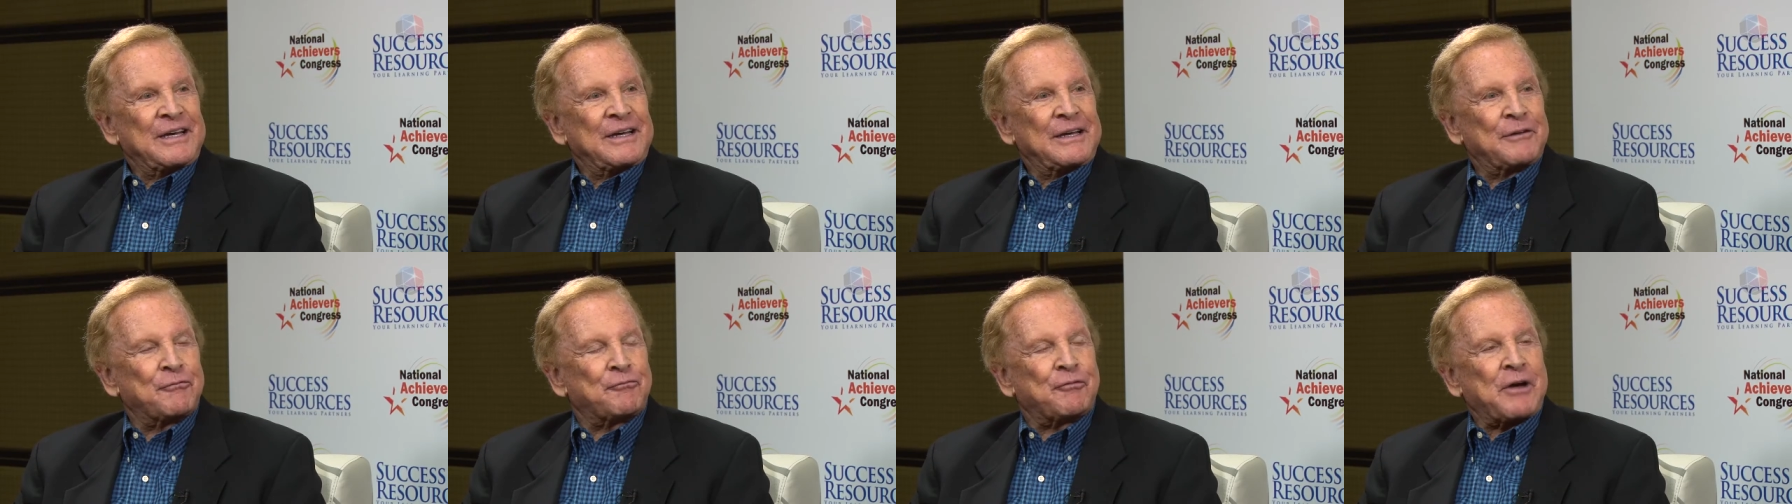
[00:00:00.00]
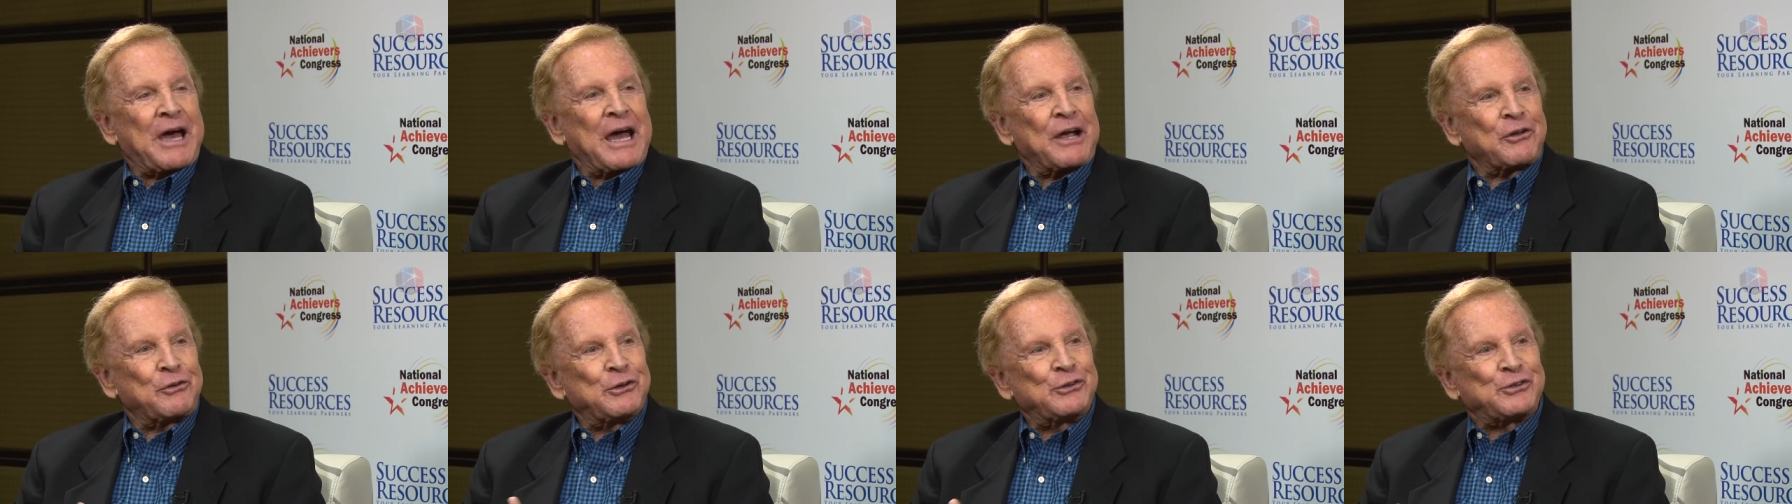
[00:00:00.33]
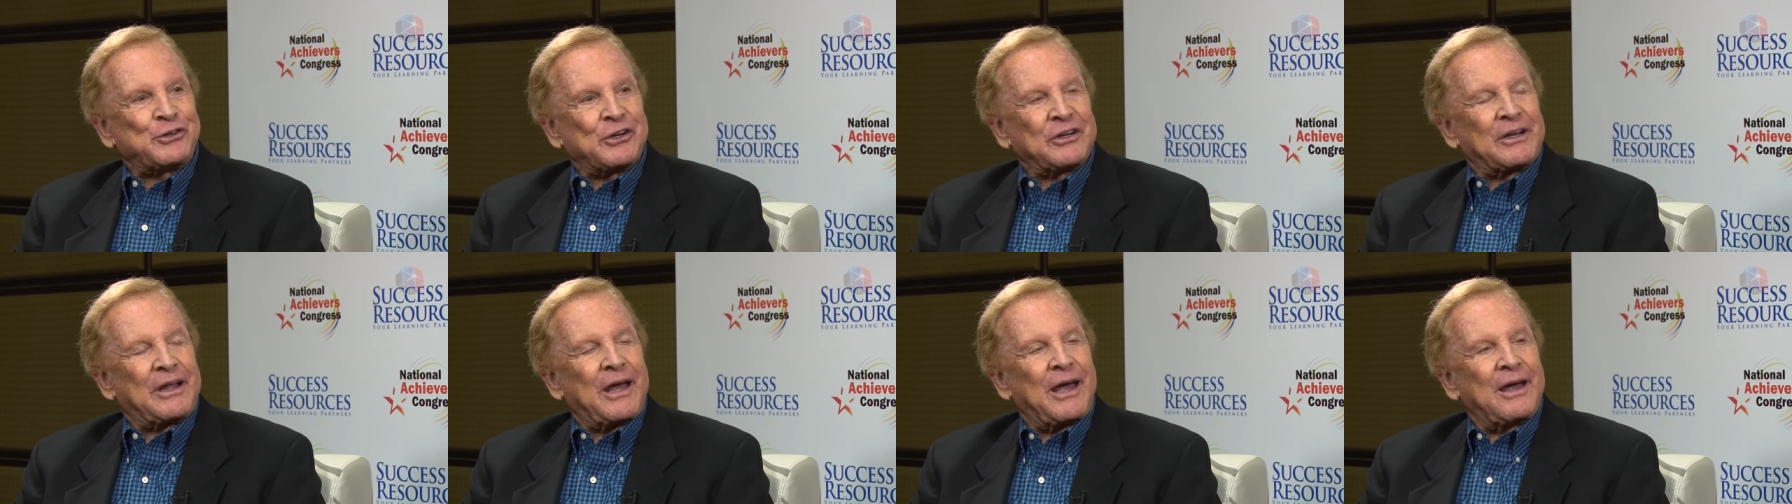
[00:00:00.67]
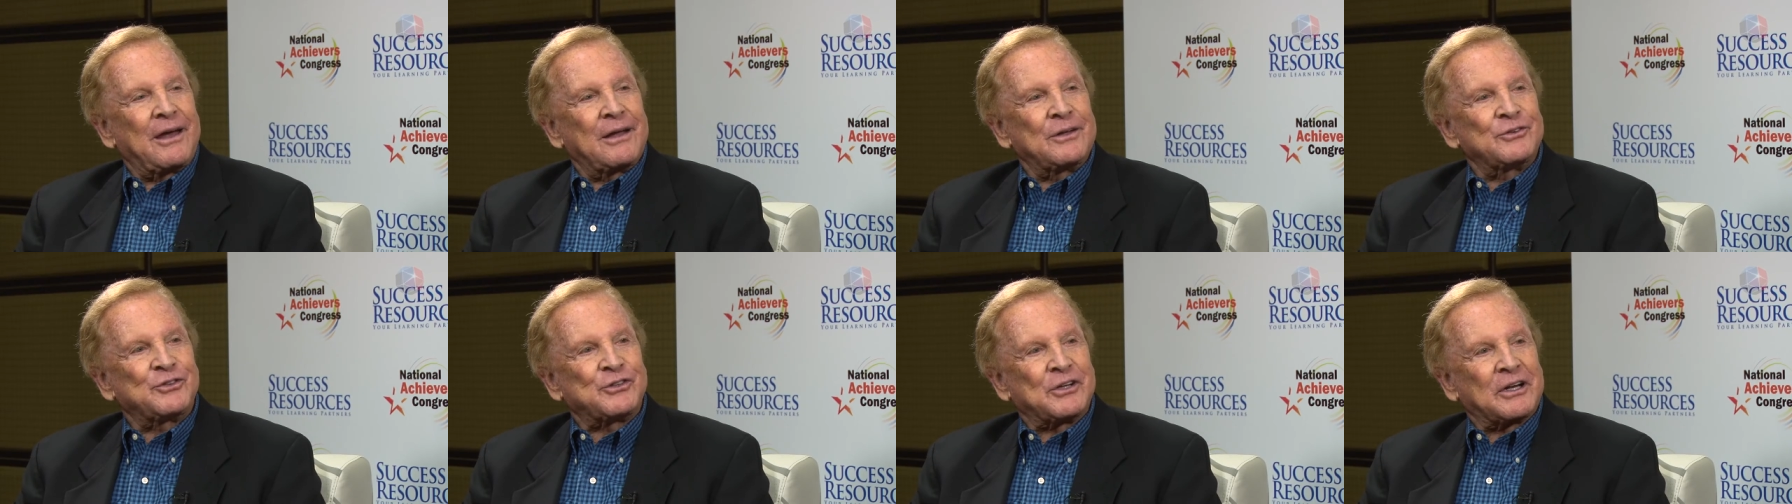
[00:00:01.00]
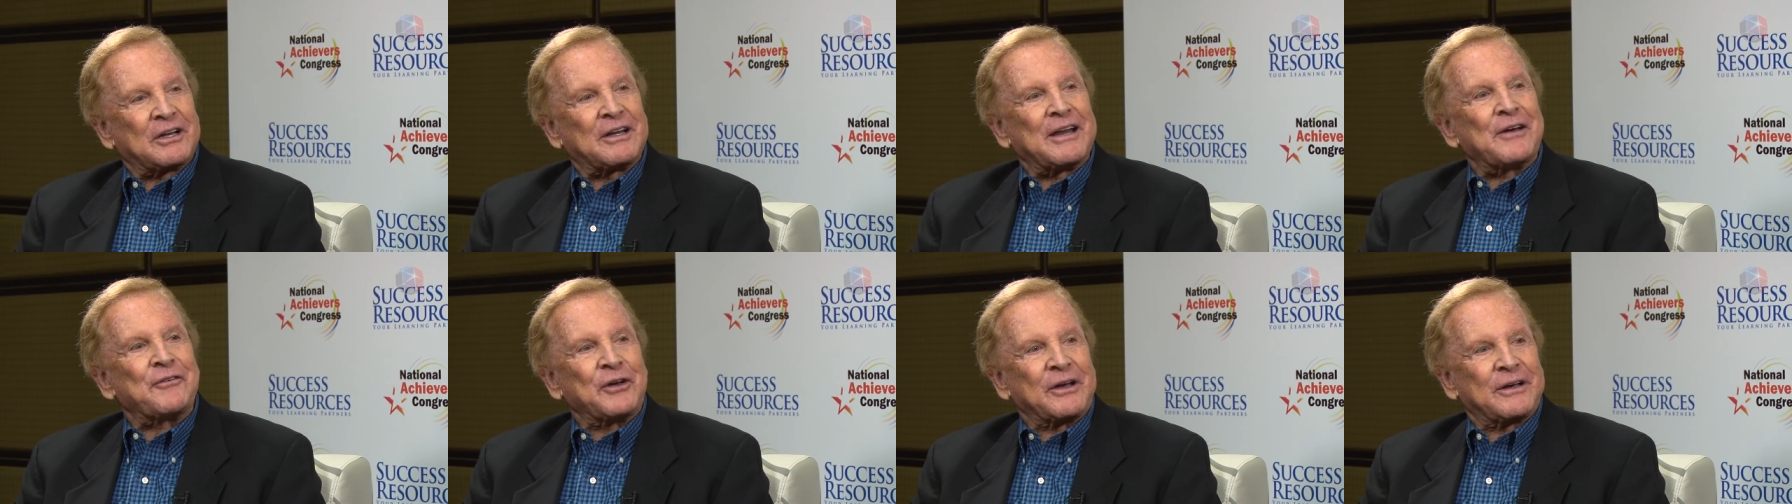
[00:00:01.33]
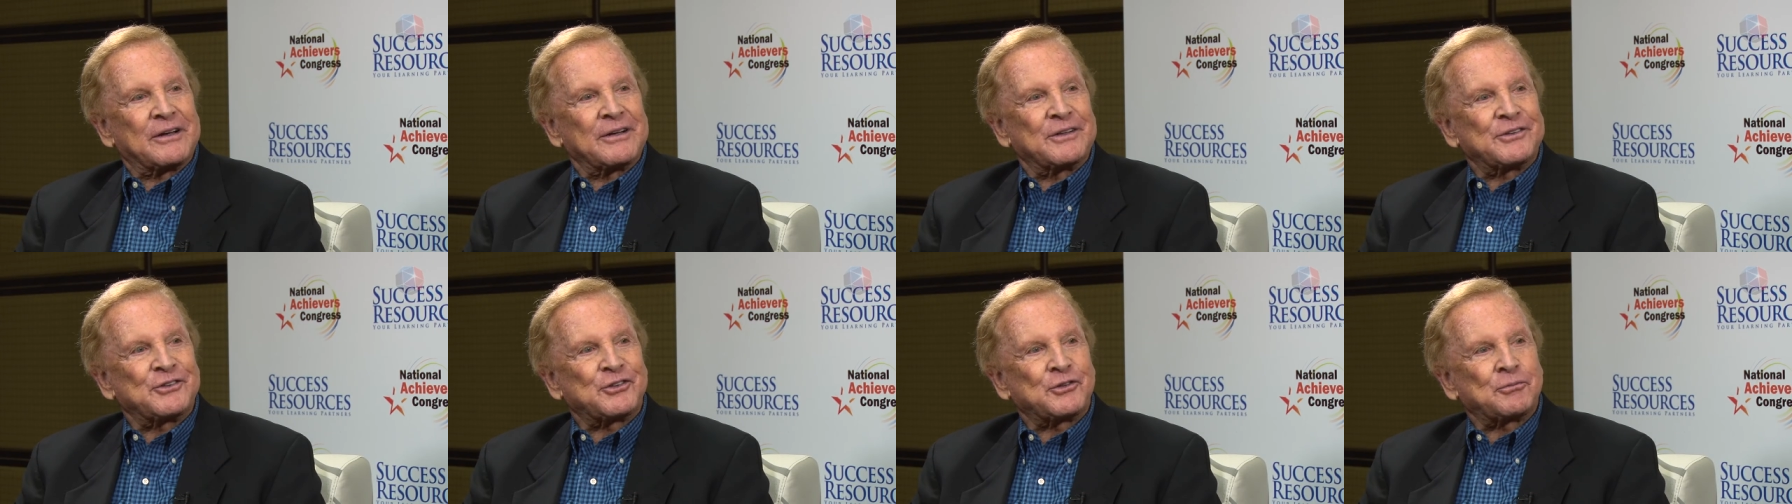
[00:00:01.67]
right. In fact, you should gain
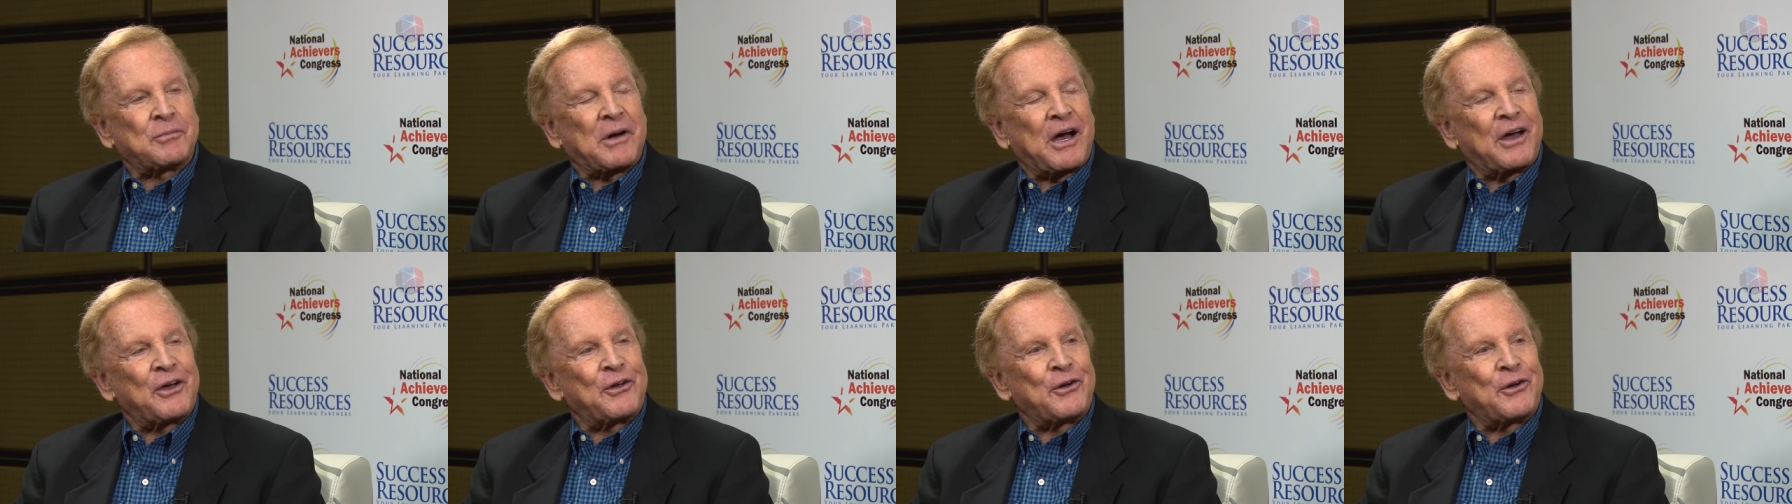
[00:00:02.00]
significance by